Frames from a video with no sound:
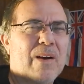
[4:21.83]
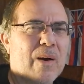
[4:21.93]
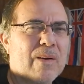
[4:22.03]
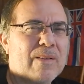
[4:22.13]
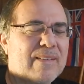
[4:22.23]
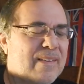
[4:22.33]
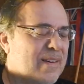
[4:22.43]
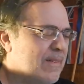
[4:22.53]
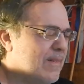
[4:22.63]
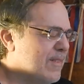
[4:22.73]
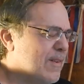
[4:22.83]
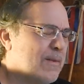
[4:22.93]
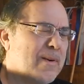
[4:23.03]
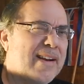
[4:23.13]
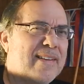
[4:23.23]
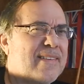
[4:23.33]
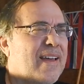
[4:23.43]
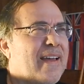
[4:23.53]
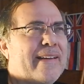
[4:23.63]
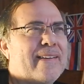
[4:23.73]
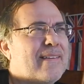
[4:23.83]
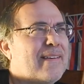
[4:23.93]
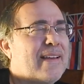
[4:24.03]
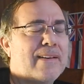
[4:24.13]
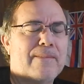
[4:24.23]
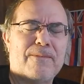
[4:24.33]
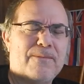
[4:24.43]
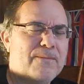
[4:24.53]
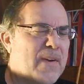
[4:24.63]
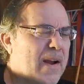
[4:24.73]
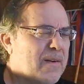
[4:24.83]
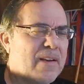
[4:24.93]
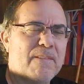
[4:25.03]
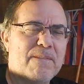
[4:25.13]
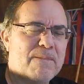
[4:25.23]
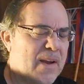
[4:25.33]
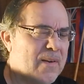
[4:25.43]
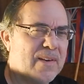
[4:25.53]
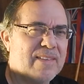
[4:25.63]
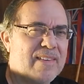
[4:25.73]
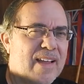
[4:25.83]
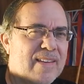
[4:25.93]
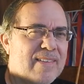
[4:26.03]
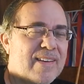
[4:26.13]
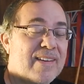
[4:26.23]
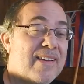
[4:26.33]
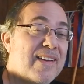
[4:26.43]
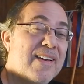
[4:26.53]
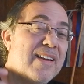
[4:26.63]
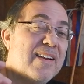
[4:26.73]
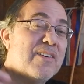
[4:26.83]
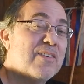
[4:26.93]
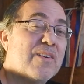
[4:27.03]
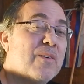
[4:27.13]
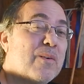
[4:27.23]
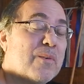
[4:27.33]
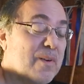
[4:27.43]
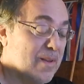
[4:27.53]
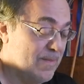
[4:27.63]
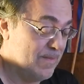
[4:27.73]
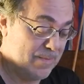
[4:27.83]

art. It's the greatest guy, and very, very talented, and just an overall